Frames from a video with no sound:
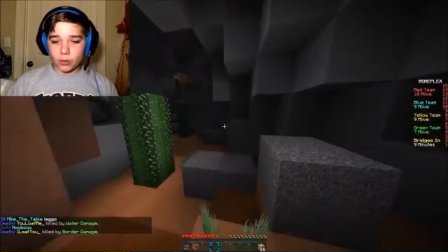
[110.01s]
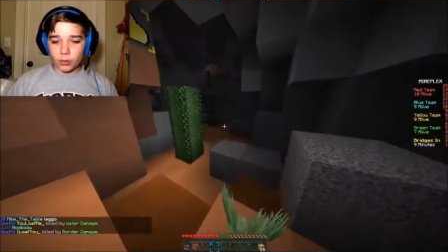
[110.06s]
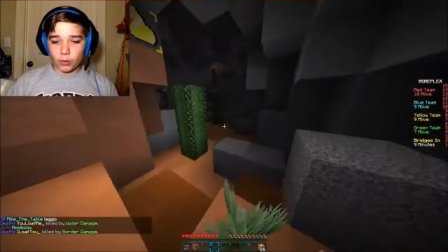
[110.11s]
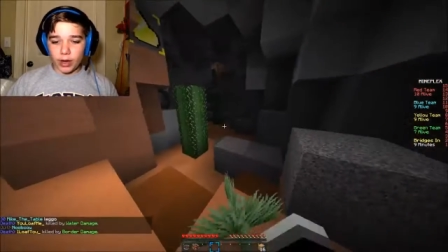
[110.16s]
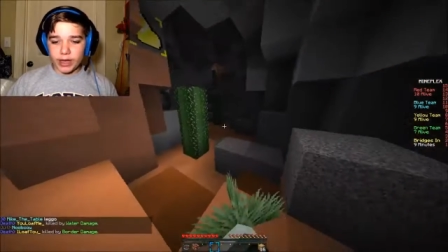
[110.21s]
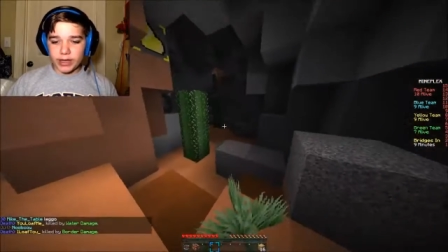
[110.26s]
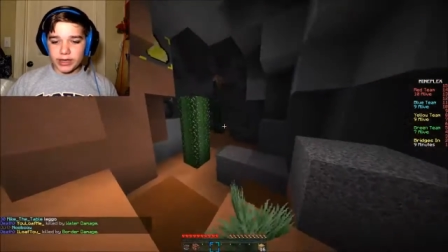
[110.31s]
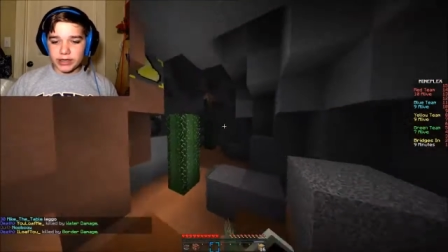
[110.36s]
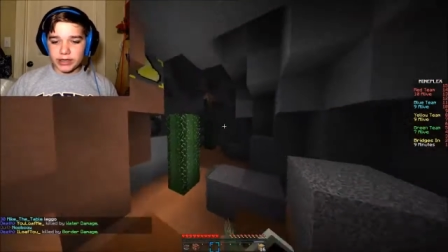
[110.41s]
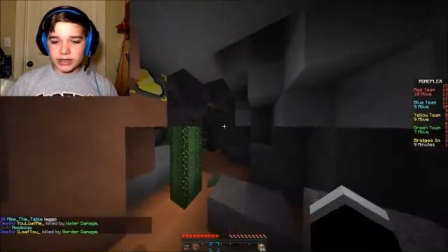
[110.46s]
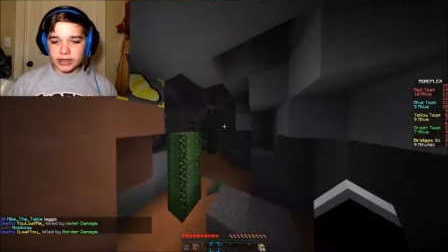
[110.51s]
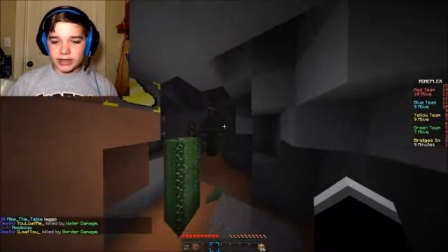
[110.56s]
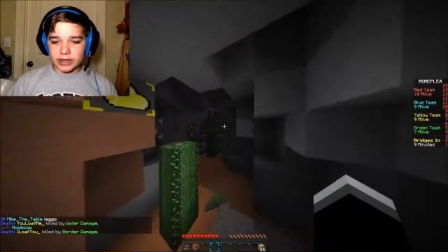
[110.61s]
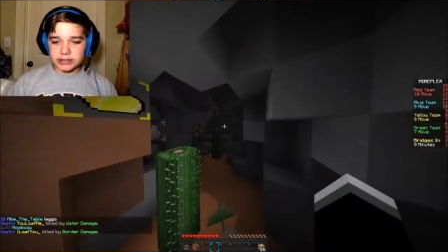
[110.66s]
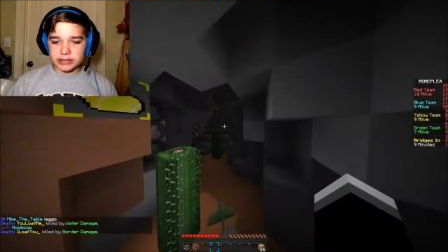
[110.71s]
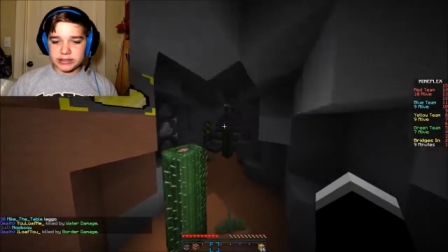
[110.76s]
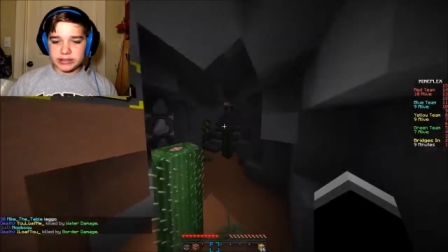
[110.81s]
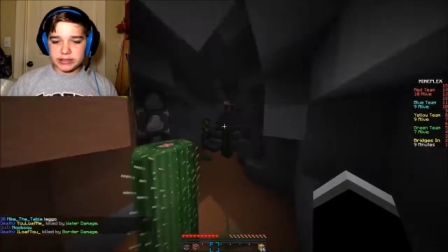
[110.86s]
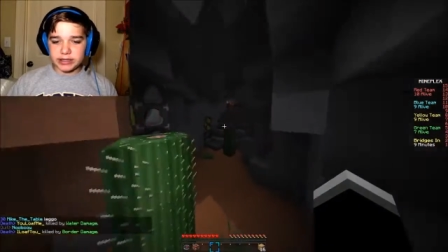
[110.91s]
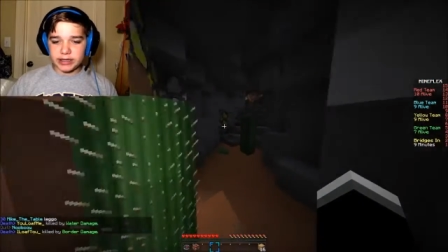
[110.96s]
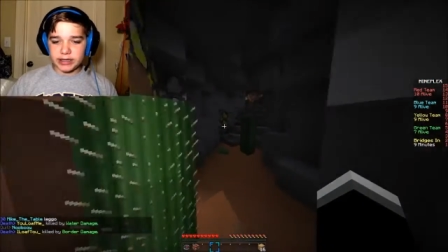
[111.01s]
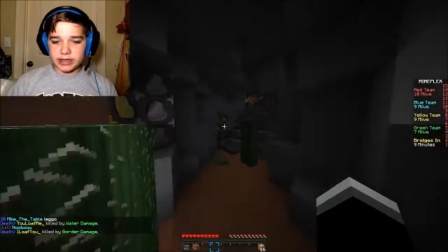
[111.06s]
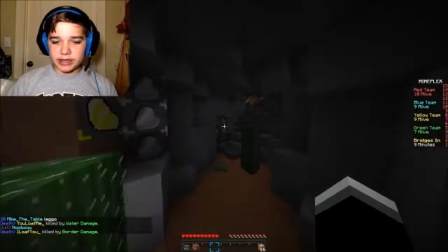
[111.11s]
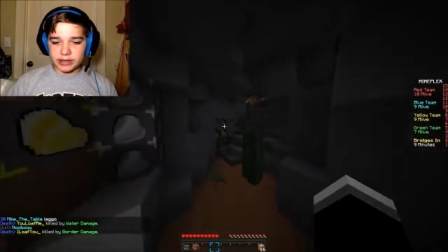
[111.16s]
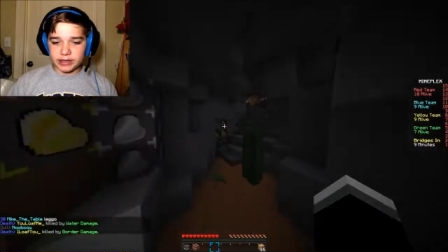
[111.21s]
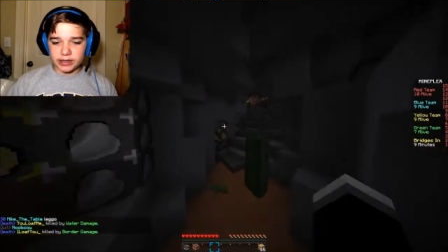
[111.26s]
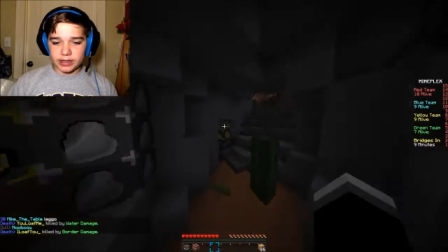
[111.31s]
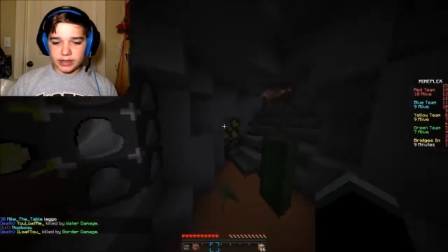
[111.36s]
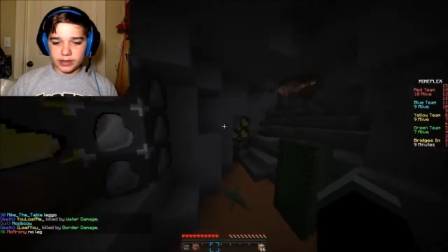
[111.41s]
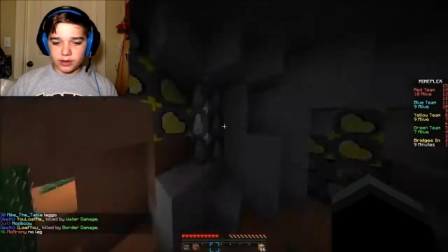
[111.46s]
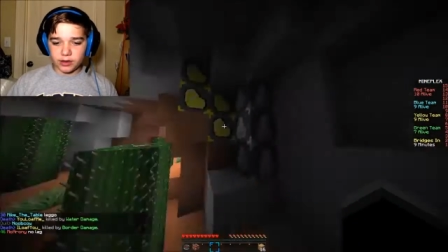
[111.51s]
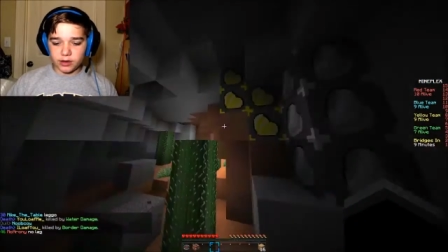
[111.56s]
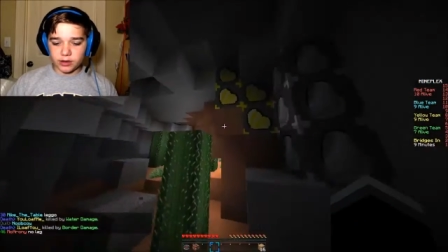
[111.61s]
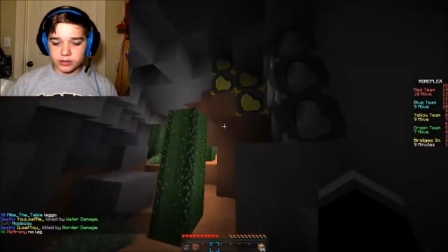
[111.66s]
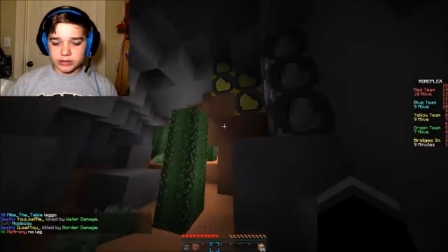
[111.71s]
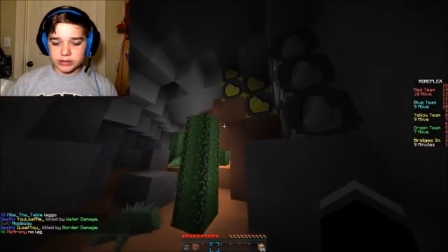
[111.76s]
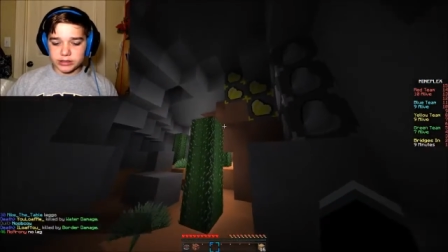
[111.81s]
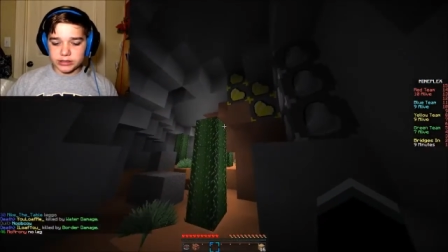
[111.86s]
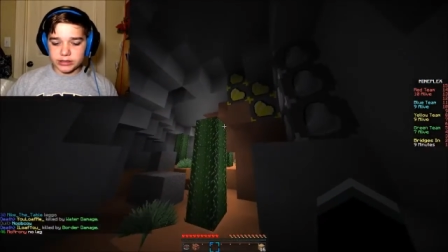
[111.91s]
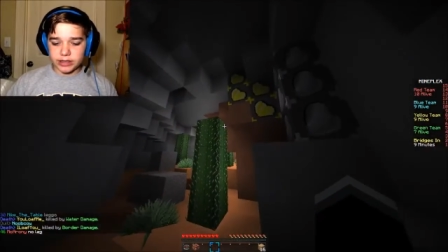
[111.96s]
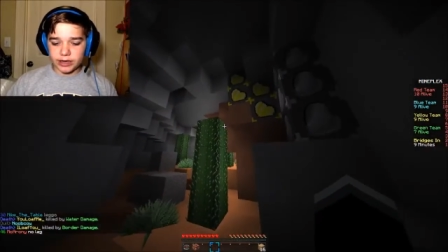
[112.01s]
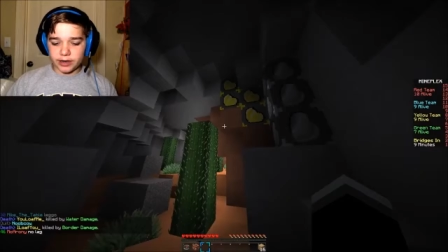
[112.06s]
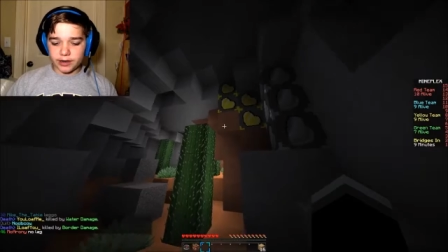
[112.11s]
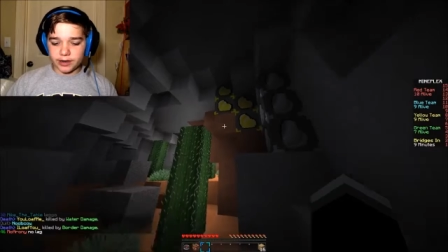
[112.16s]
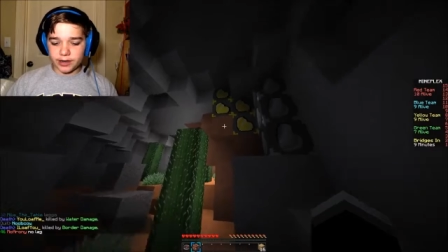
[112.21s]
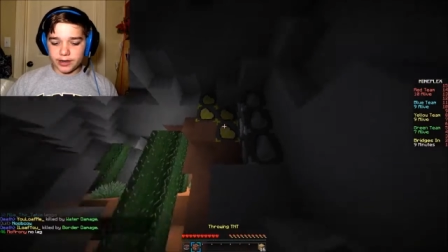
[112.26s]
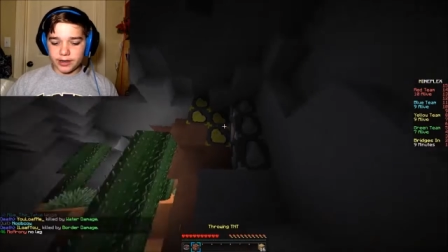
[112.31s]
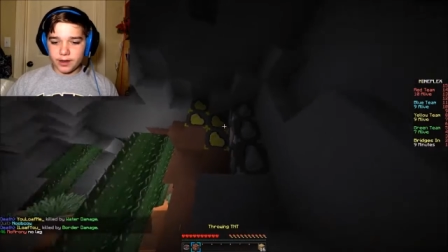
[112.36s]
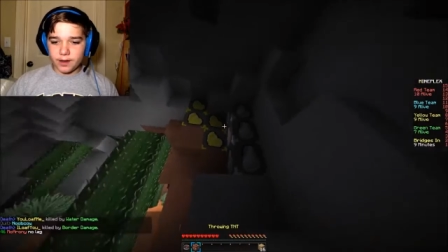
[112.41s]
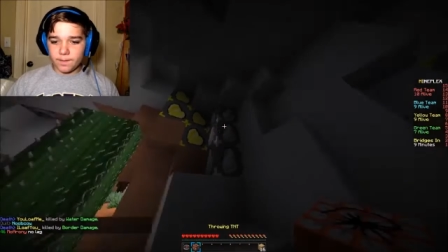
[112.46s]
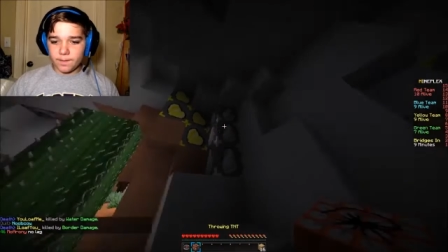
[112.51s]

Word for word: Why can I not see anything? Oh, this is scary.